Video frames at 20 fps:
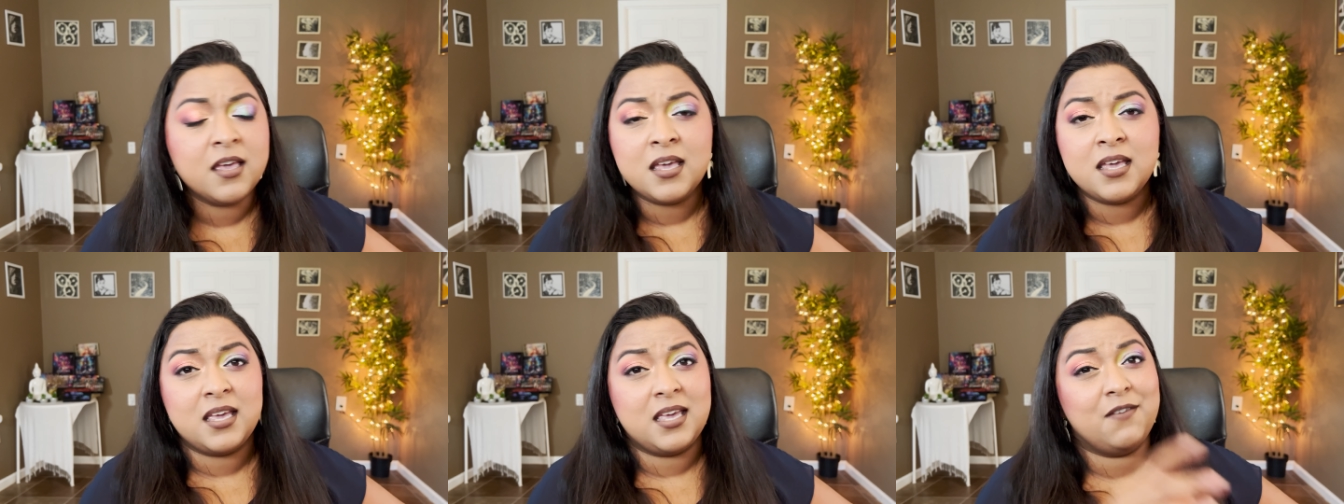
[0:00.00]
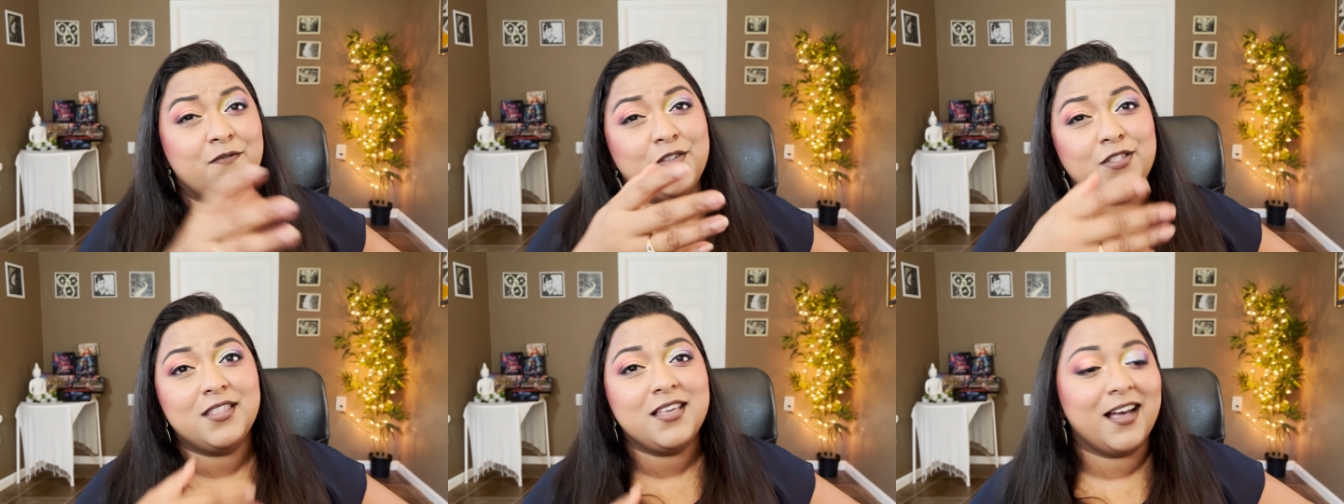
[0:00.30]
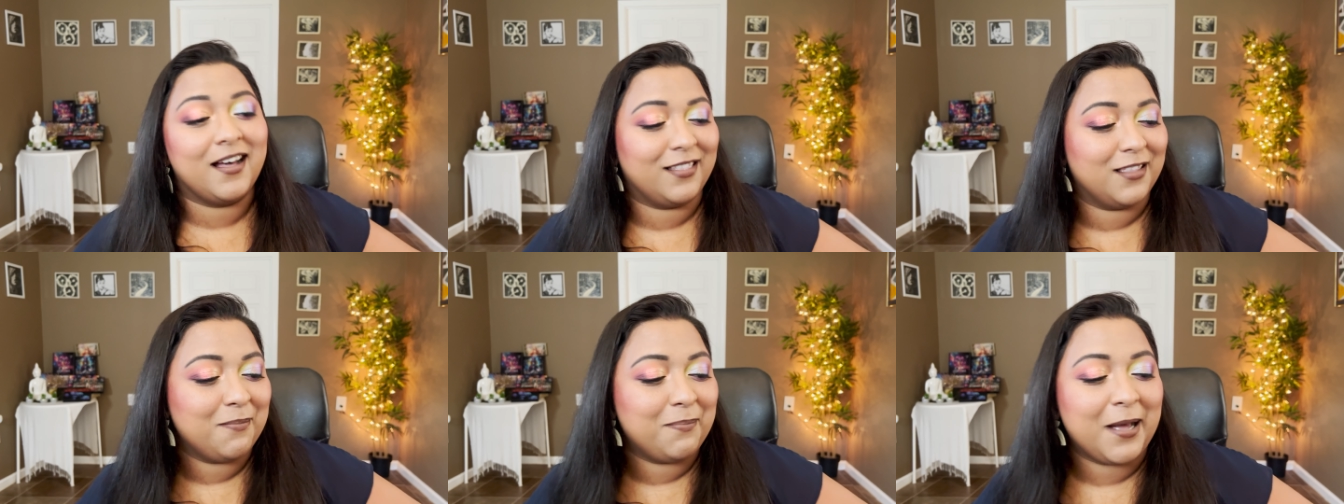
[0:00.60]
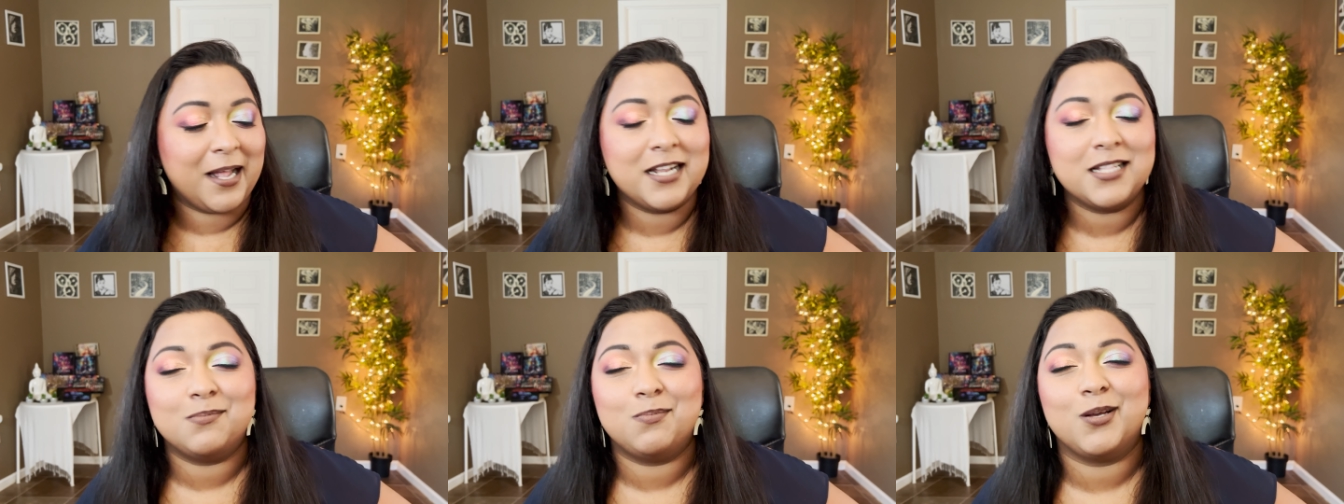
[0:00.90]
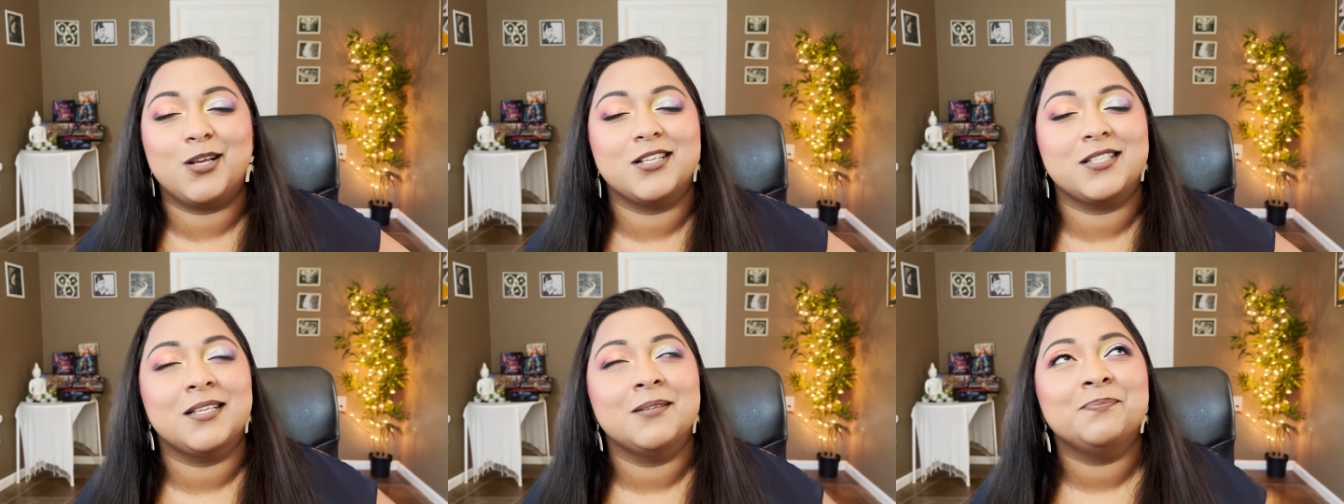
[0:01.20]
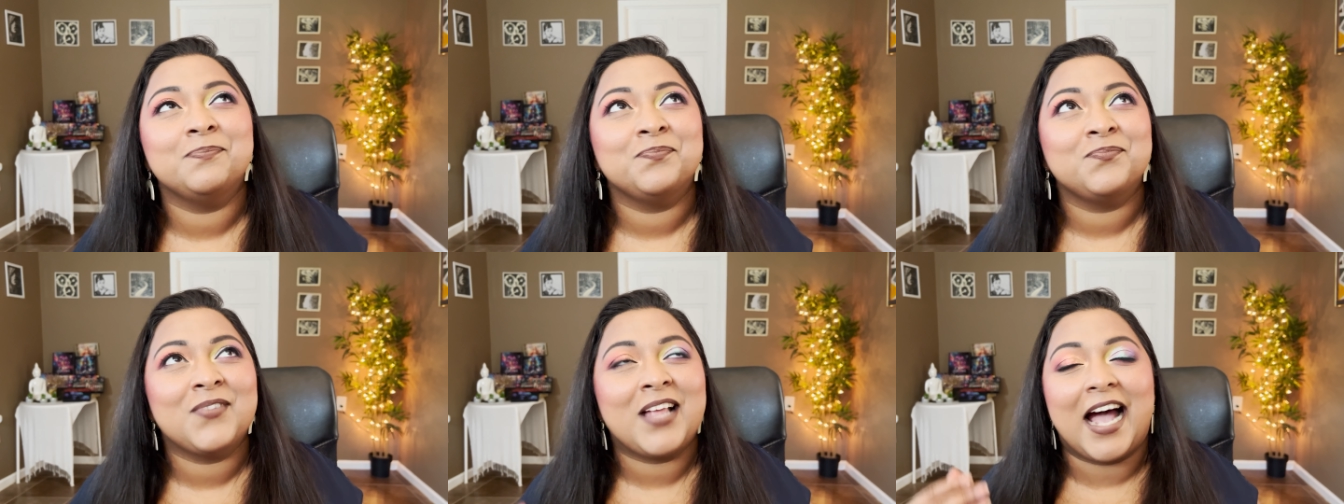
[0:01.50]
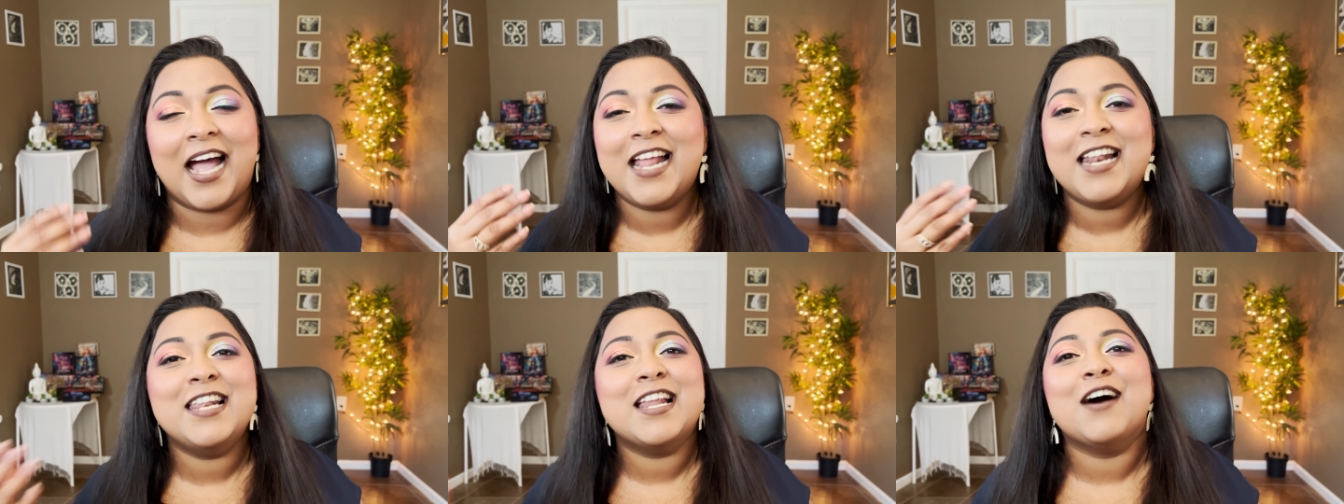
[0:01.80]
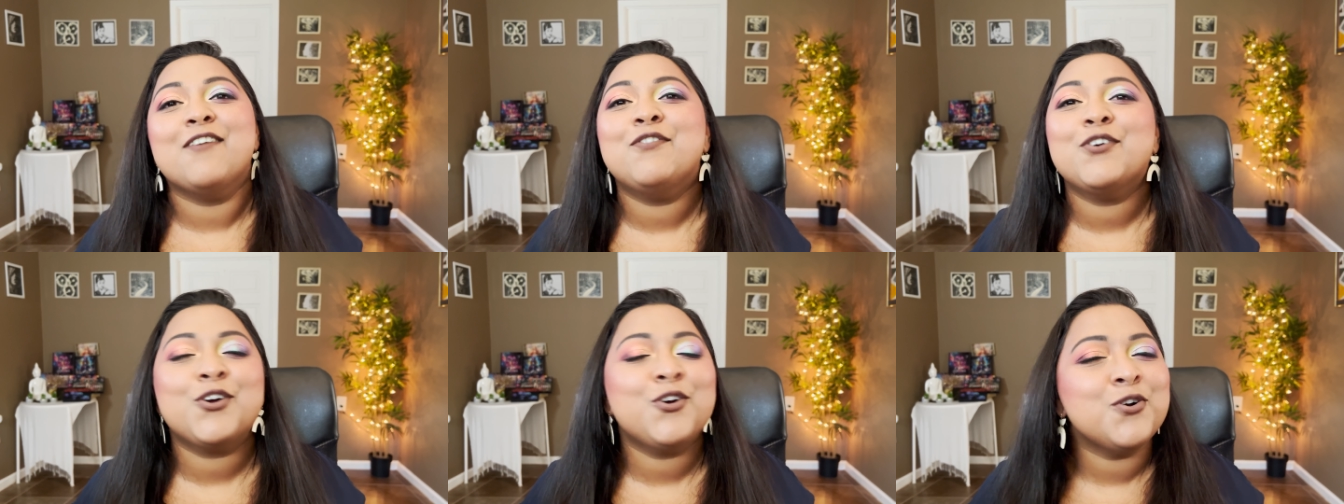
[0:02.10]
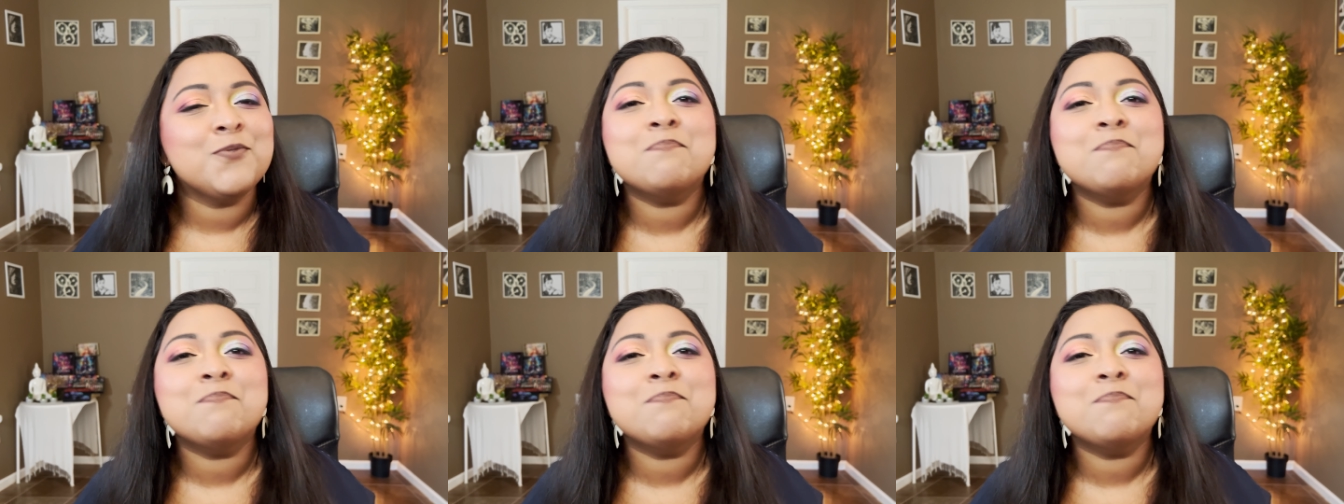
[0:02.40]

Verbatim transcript: even the other palettes because I love a good